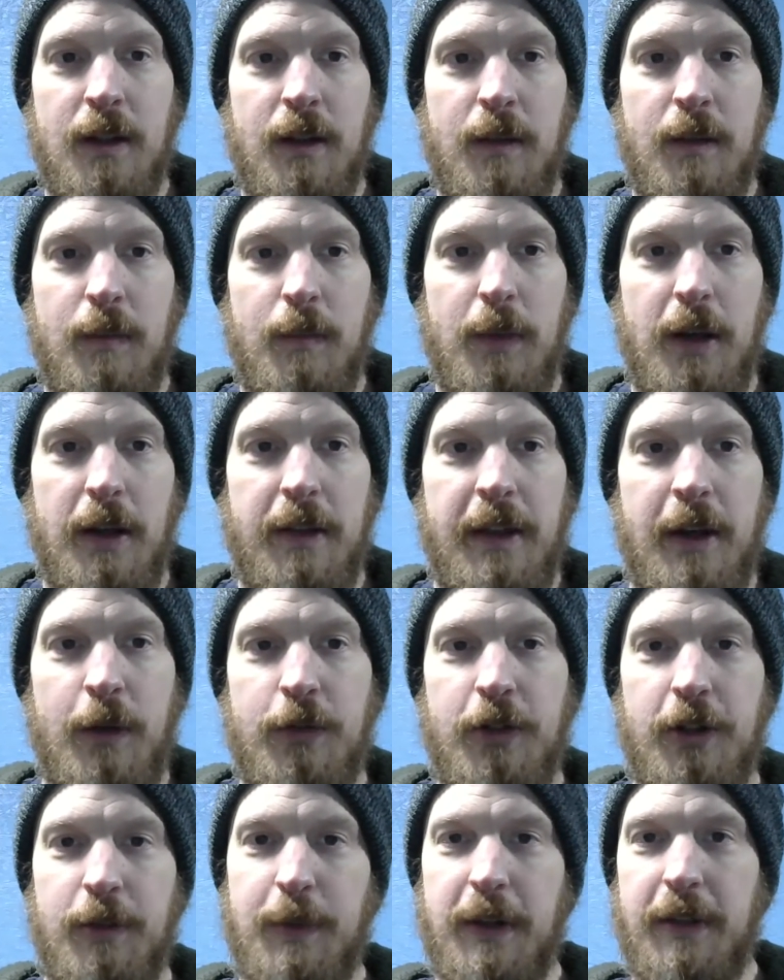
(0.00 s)
but that would
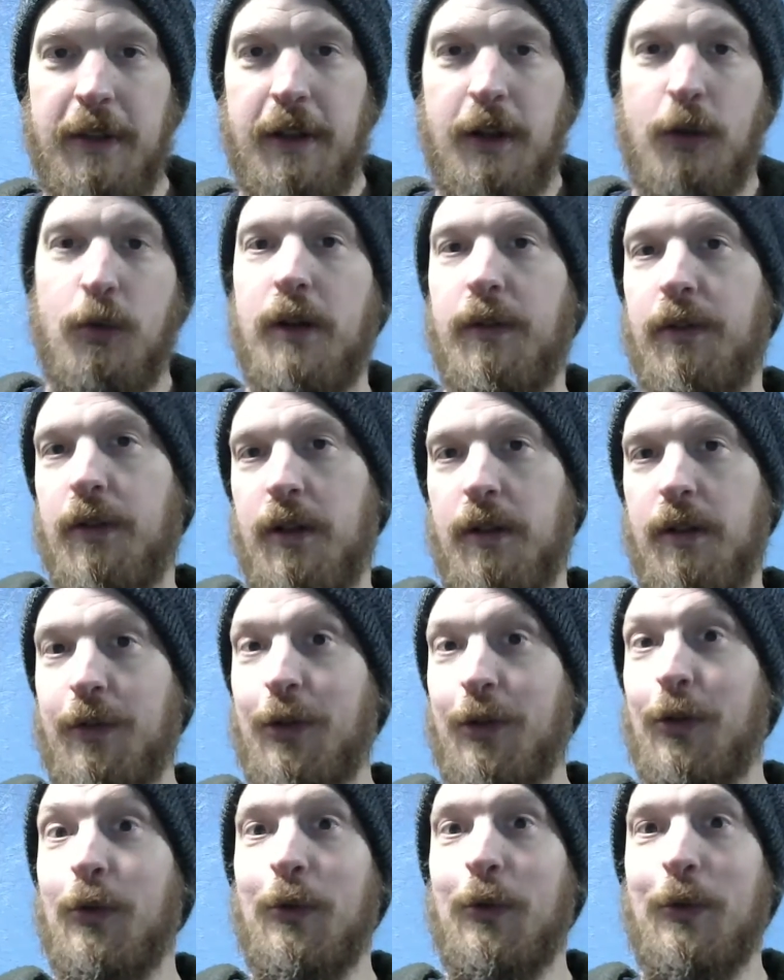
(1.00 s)
just be the equivalent of
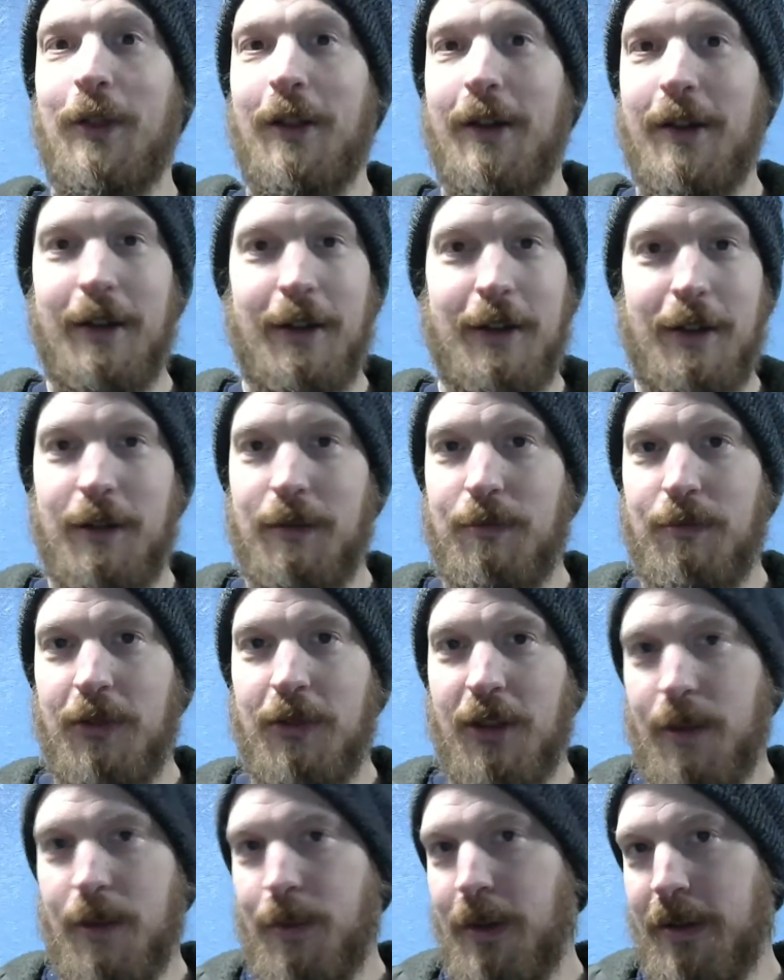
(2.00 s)
you like
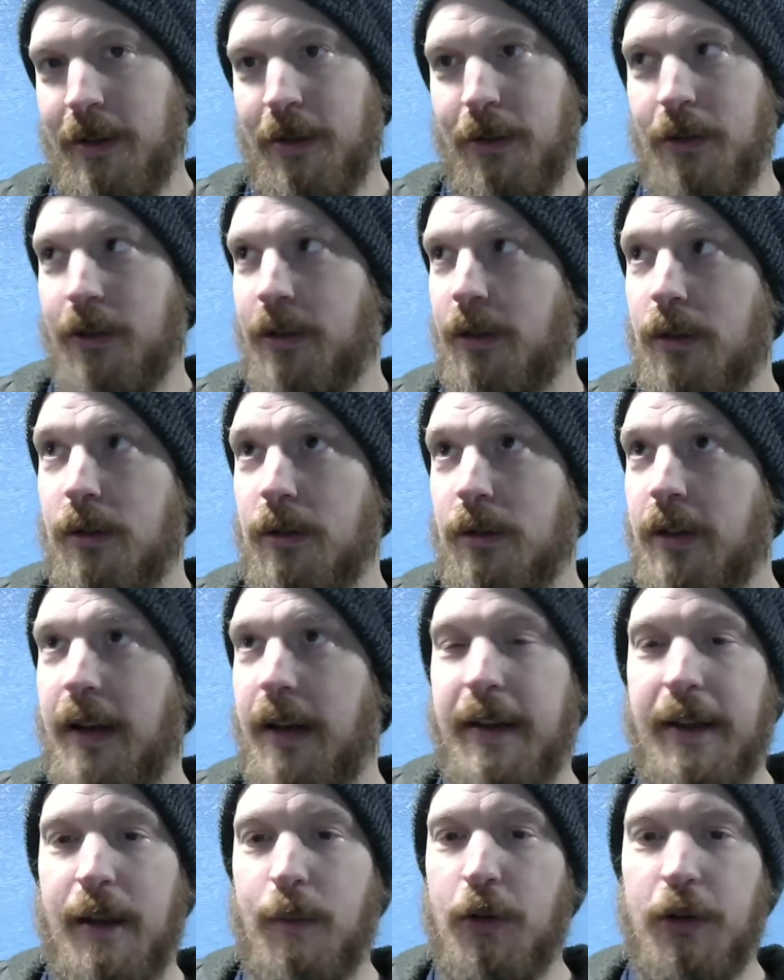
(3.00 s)
sleeping till 10
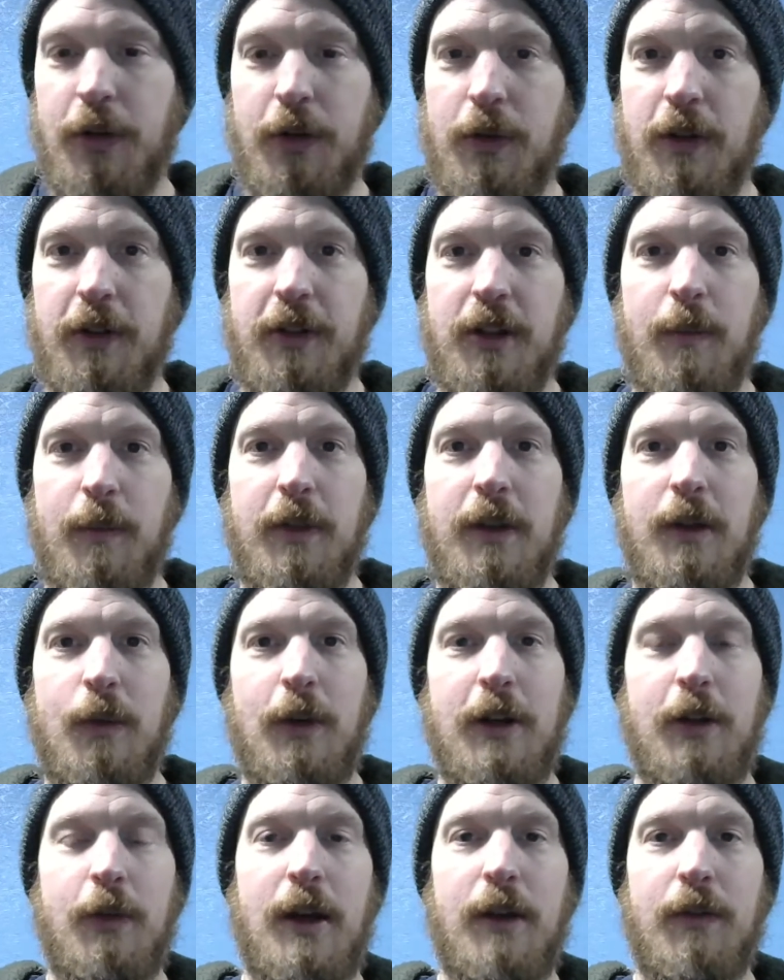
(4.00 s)
a.m. or noon or something
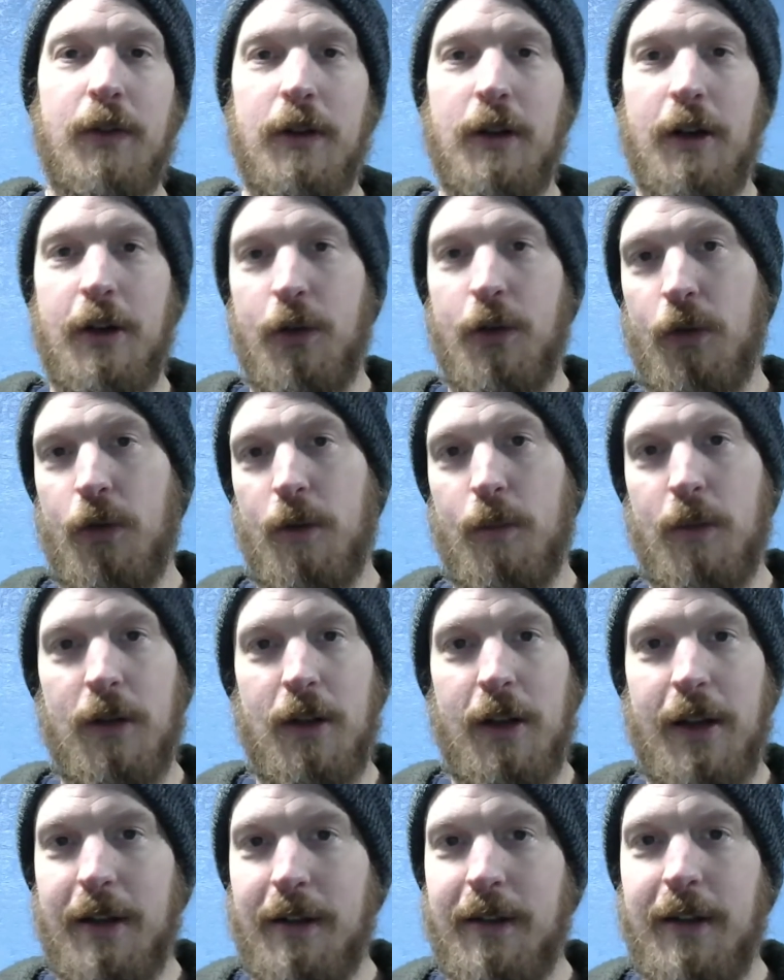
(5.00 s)
when you have a normal
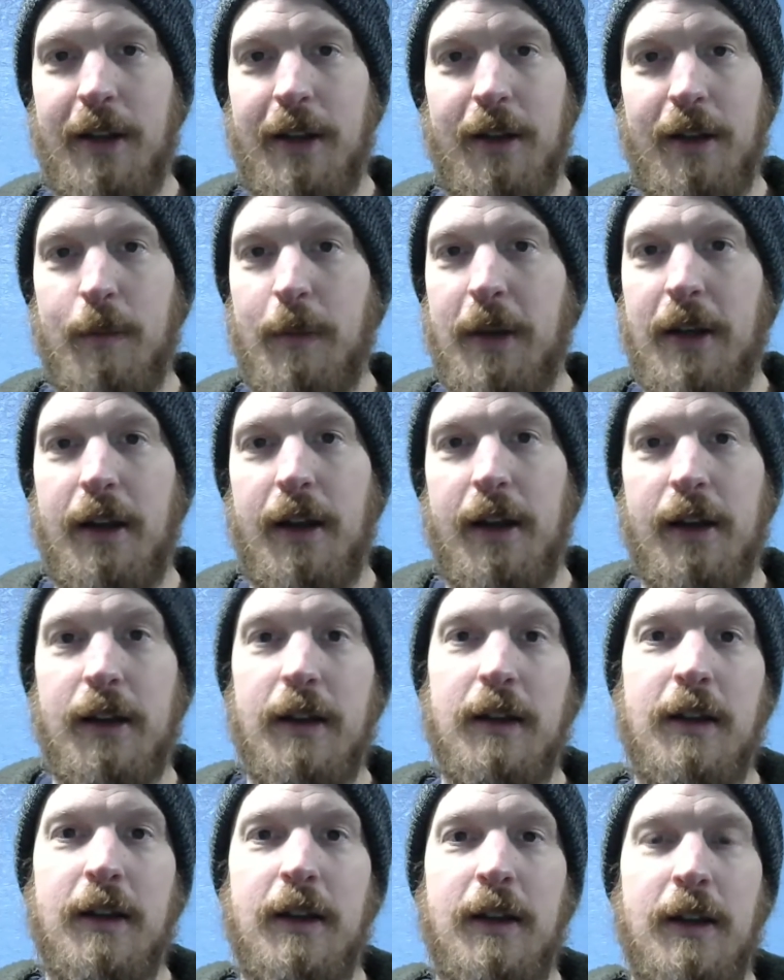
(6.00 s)
like 10 to midnight
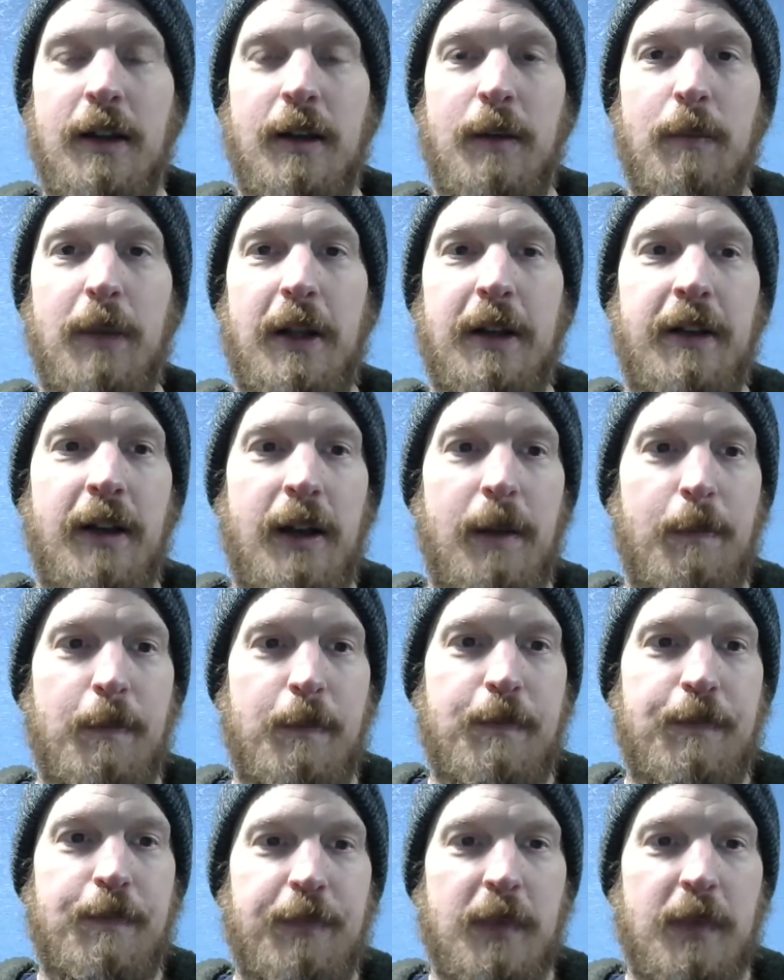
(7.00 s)
bedtime.
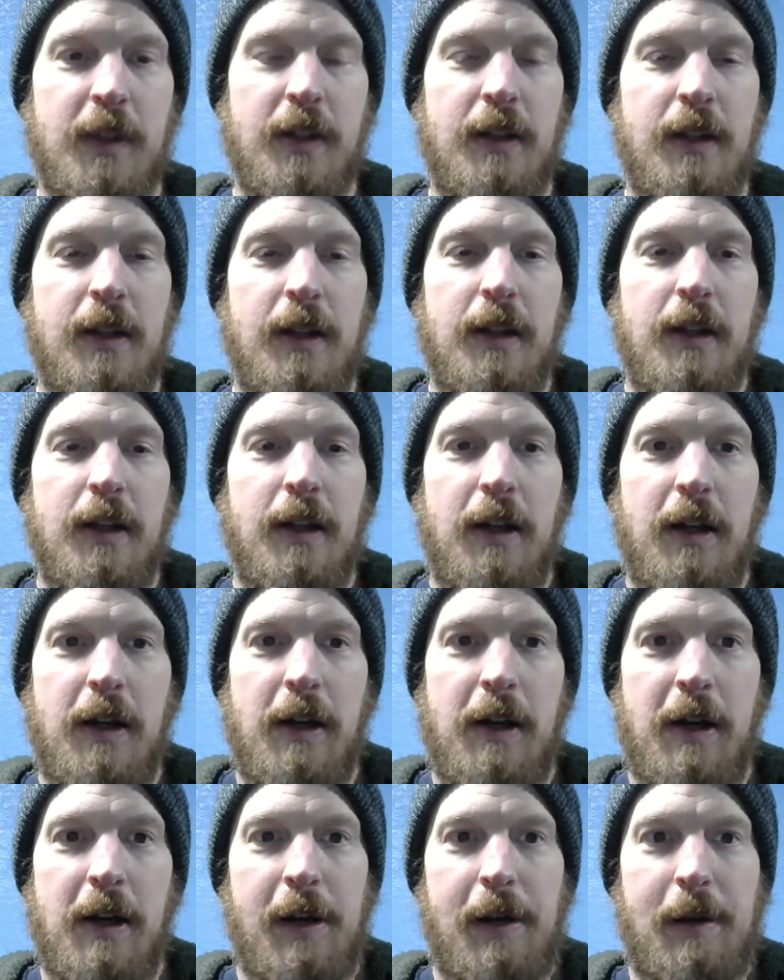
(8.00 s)

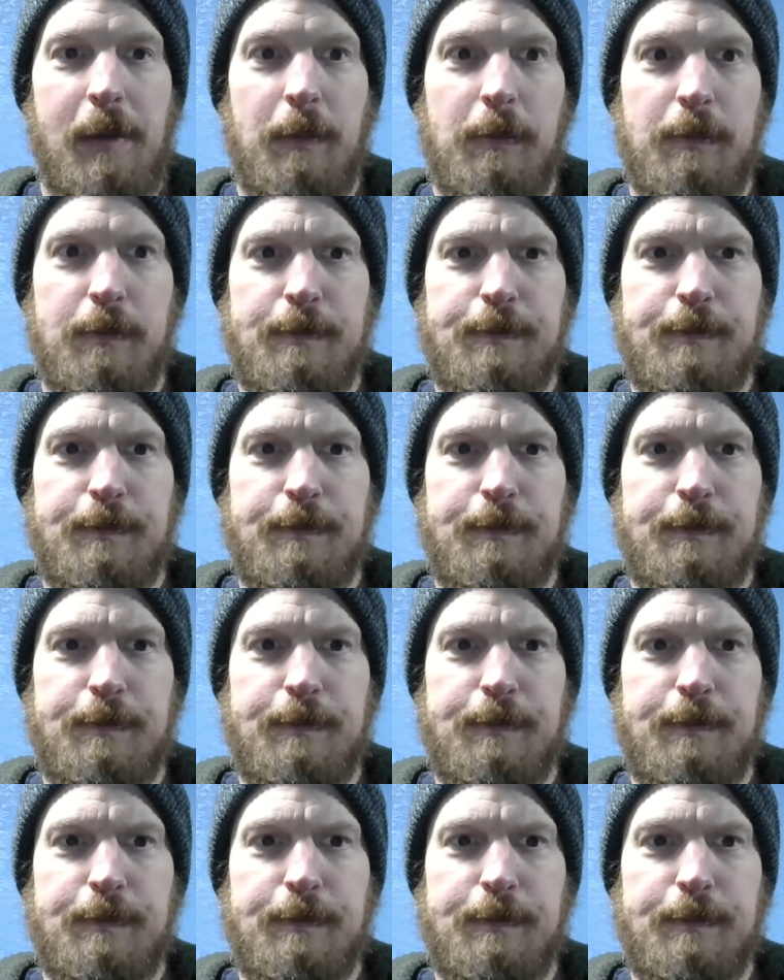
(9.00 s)
Um,